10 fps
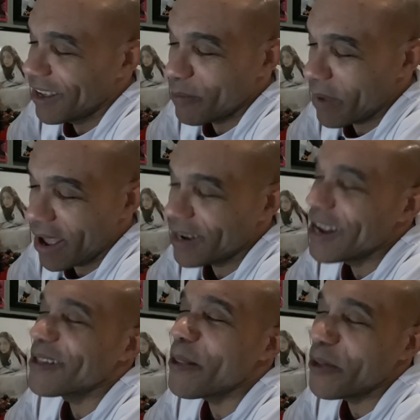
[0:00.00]
Man,
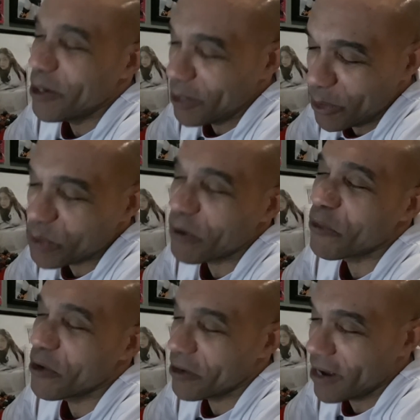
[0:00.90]
nothing you do is worth
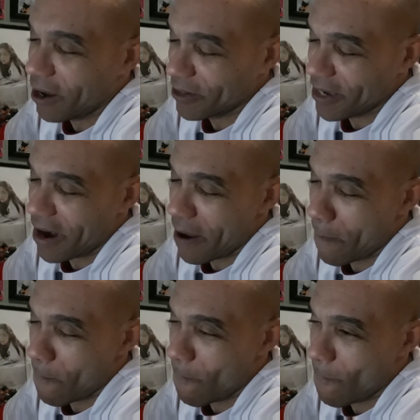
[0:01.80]
$300, honey.
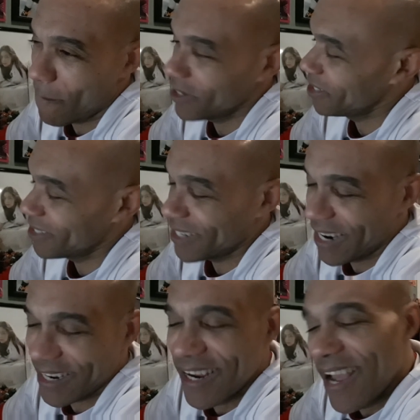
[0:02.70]
Just
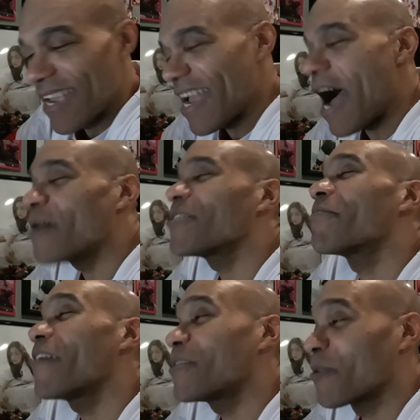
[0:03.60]
saying. Yeah, I was in a
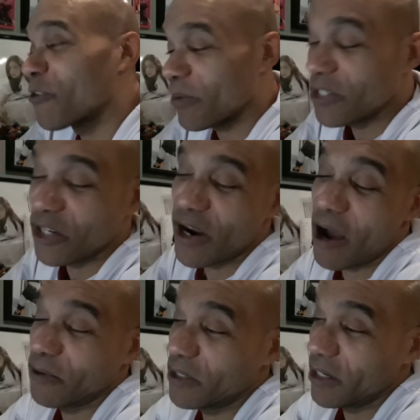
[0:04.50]
Facebook group because
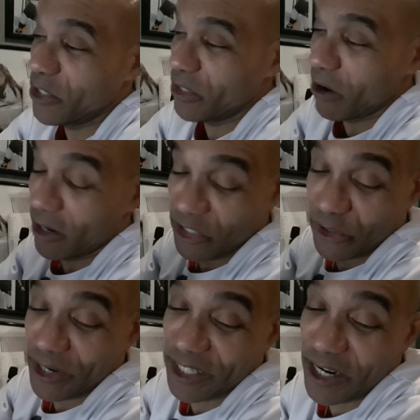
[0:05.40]
I
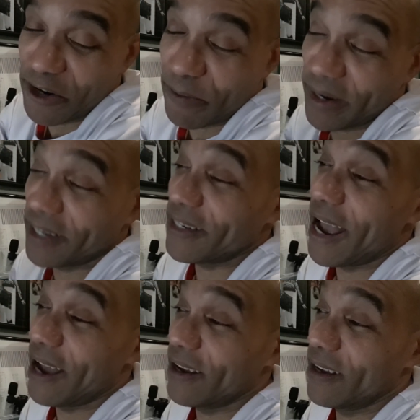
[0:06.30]
joined Tinder because
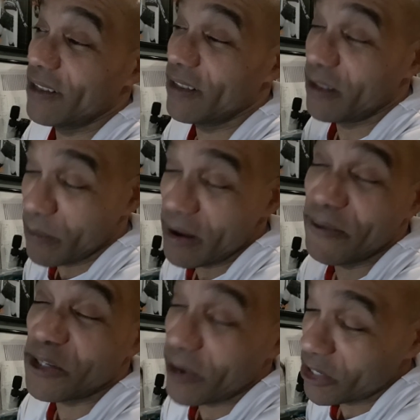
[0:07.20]
the main
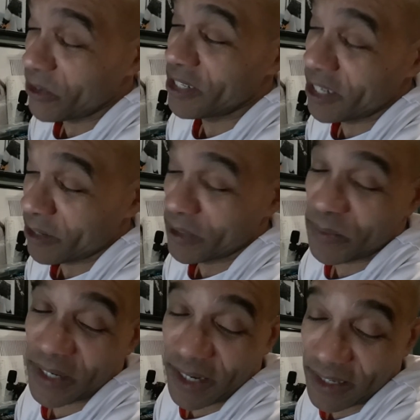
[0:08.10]
reason why I joined Tinder was
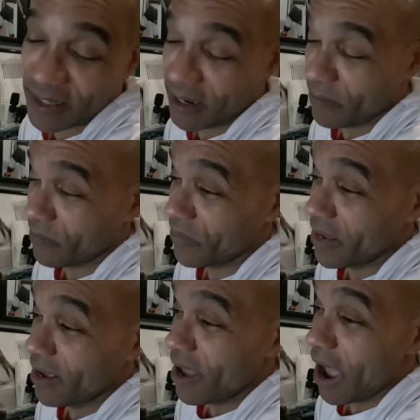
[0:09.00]
because
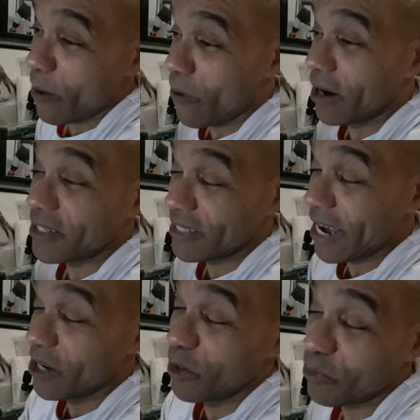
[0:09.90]
I wanted to
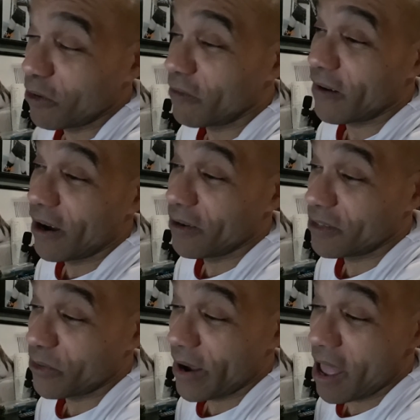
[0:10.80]
download
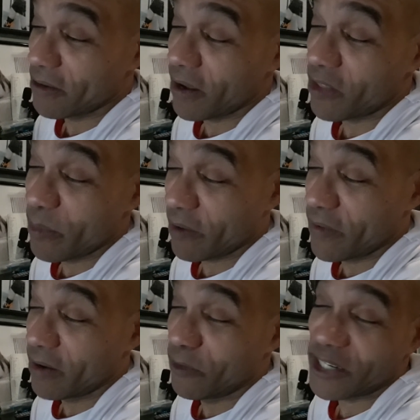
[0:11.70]
profiles so I have stuff to make
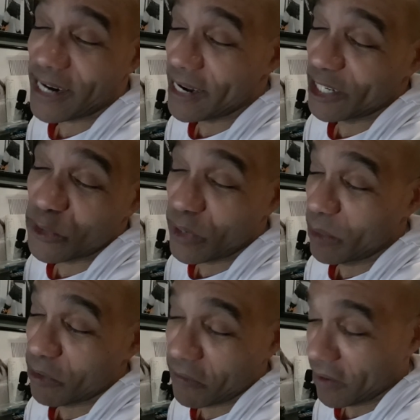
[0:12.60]
fun of, which I got like 20
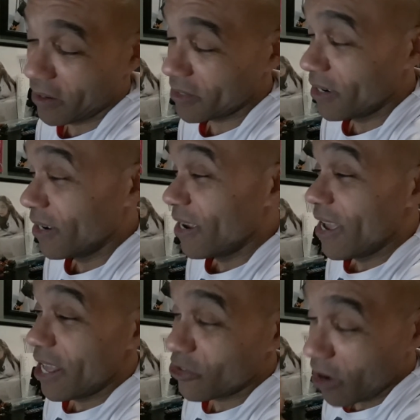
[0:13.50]
profiles,
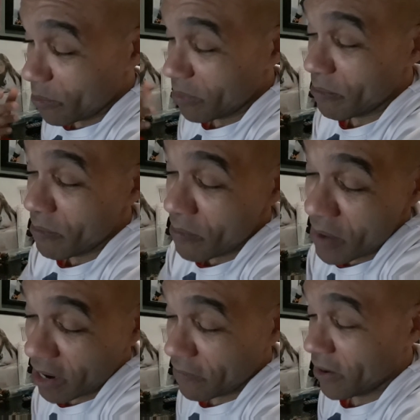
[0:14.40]
and so I've been
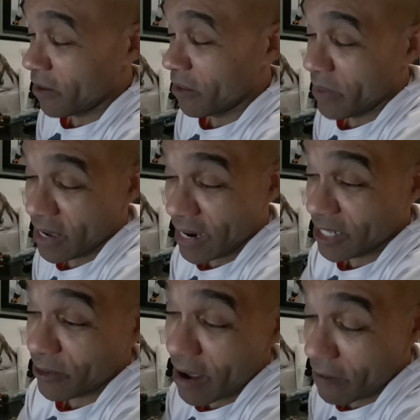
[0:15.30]
making fun of them, and I
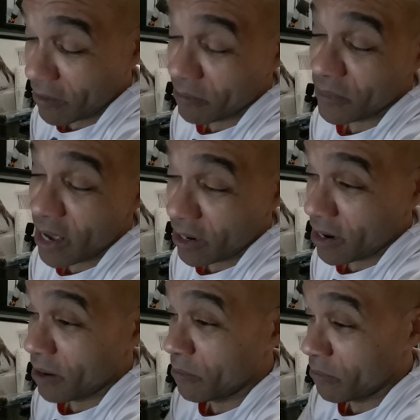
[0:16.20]
still have them,
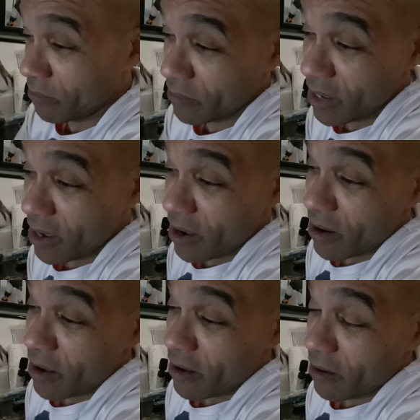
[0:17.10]
and
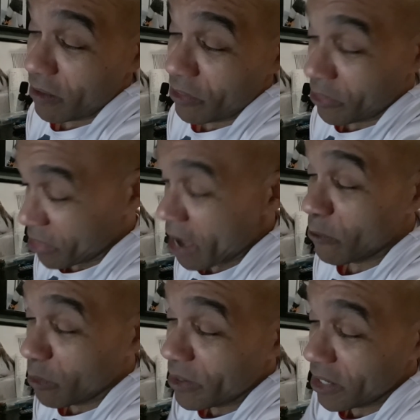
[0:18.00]
they
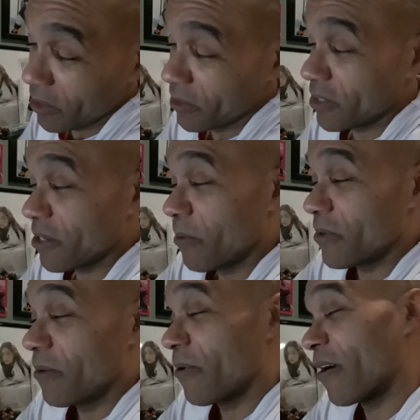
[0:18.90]
will be used. Don't
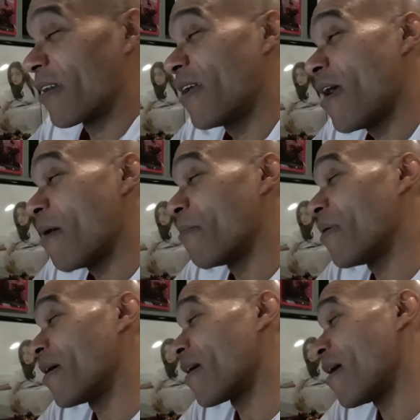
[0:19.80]
worry.
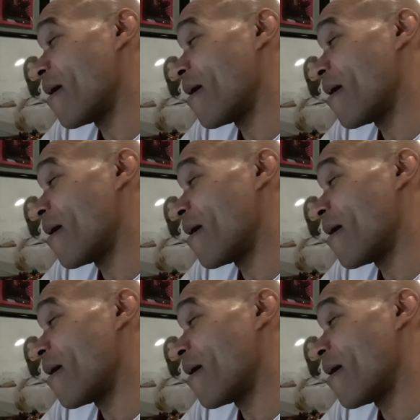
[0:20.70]
But